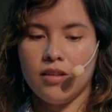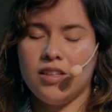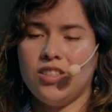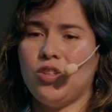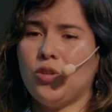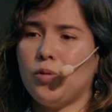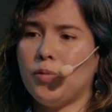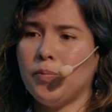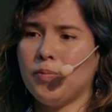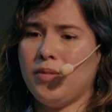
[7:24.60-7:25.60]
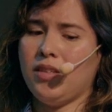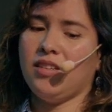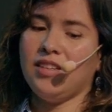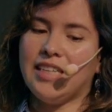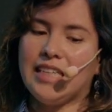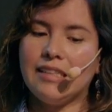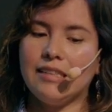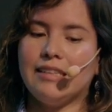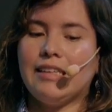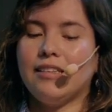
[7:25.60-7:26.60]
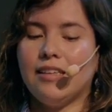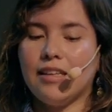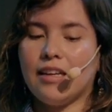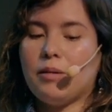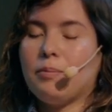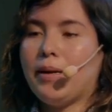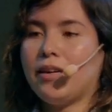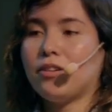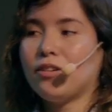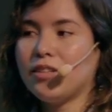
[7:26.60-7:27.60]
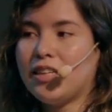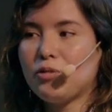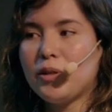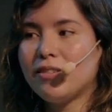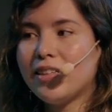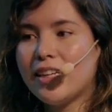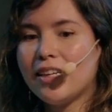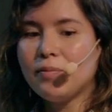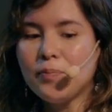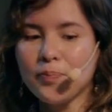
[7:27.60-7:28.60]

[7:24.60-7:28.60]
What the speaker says: So is synthetic data better than real data?